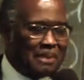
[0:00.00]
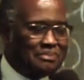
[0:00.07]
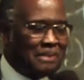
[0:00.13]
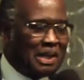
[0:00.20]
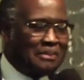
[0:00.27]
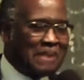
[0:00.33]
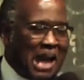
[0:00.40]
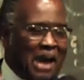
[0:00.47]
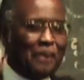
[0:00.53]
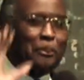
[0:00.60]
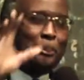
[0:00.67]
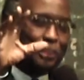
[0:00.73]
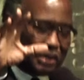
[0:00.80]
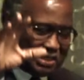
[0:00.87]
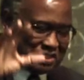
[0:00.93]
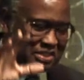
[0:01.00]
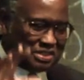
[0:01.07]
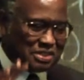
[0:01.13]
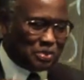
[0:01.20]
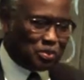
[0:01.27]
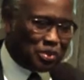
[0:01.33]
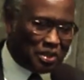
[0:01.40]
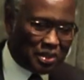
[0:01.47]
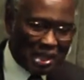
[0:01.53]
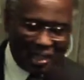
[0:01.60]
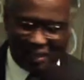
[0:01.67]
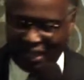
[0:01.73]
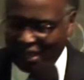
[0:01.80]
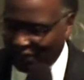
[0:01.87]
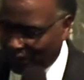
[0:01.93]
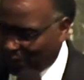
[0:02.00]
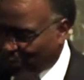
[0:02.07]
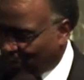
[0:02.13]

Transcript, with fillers: I'm, I'm out preaching somewhere and I allow the